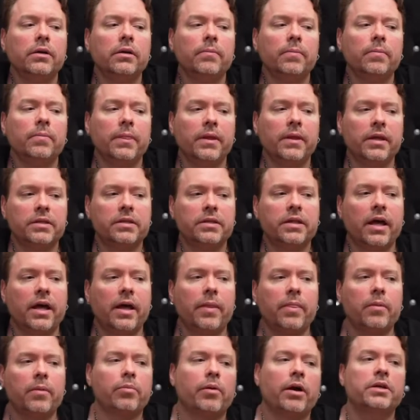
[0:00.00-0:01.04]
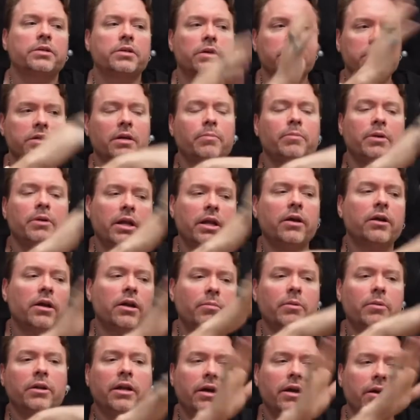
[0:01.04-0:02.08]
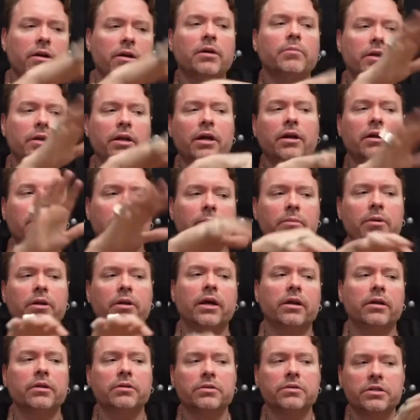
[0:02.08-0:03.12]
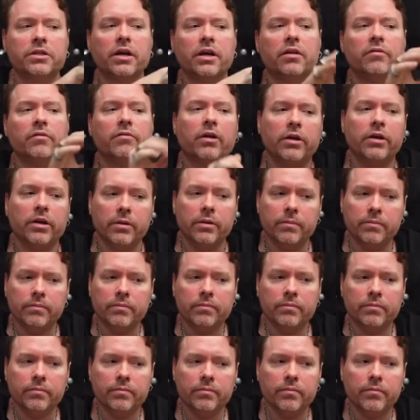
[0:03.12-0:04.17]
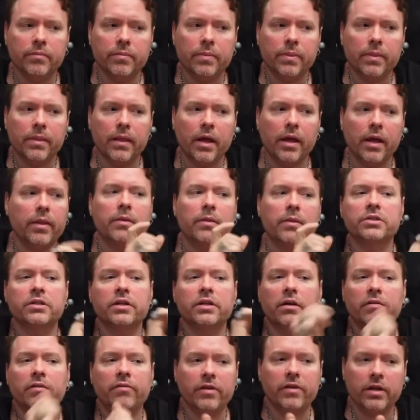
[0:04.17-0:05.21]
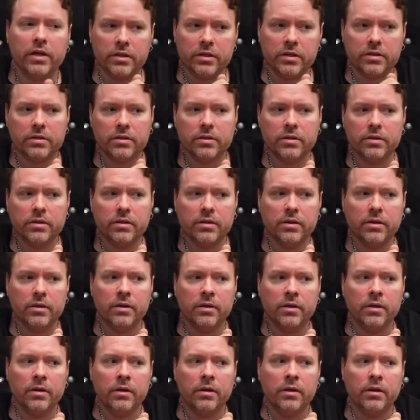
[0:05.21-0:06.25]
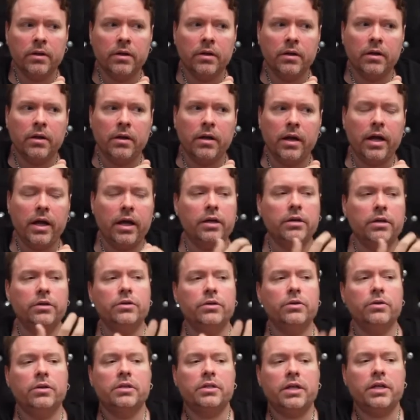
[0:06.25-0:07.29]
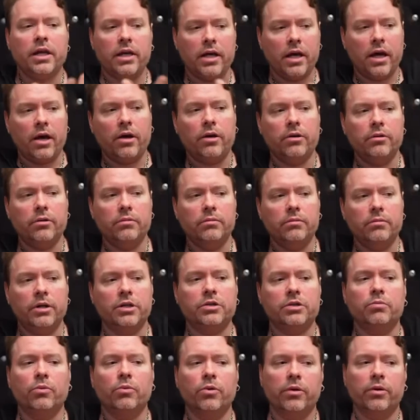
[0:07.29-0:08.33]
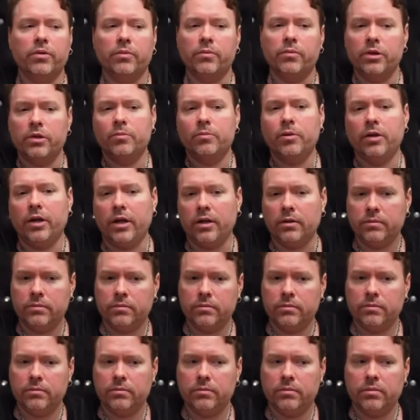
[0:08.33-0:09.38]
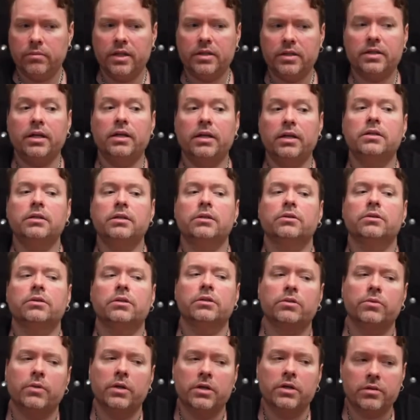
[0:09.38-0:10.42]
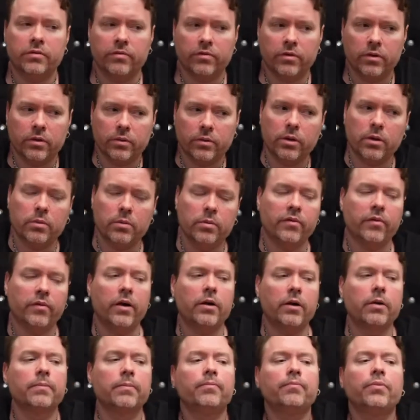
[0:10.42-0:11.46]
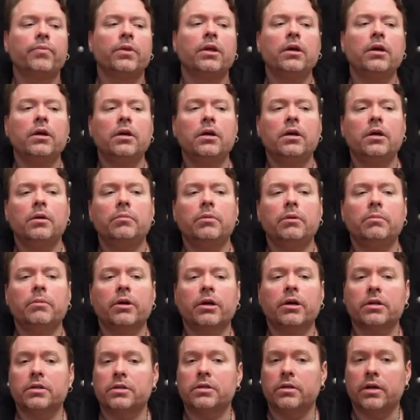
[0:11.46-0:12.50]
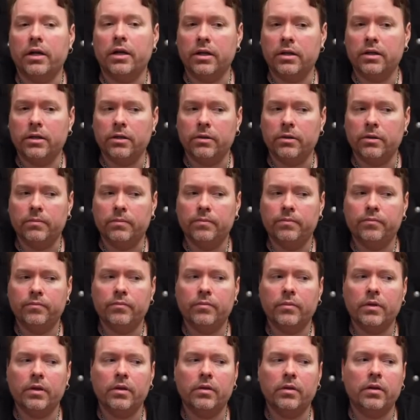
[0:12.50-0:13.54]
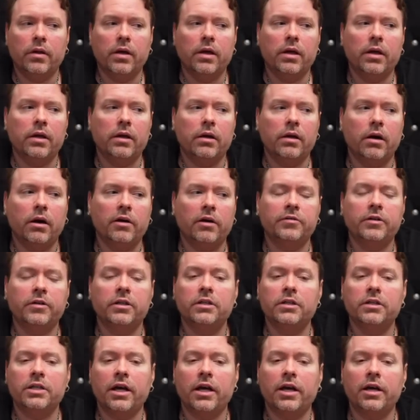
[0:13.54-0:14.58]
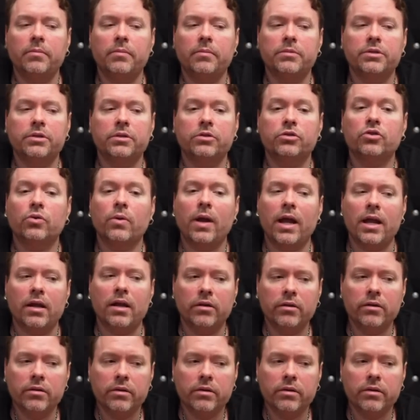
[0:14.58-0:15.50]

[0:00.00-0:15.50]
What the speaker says: is that the price goes up and down and up and down and up and down and up and down, and there's a ton of volume, and then there's a ton of fees, and you can take out much more than what you put in. That's the ideal situation for a liquidity provider. But markets are not ideal. They oftentimes trend.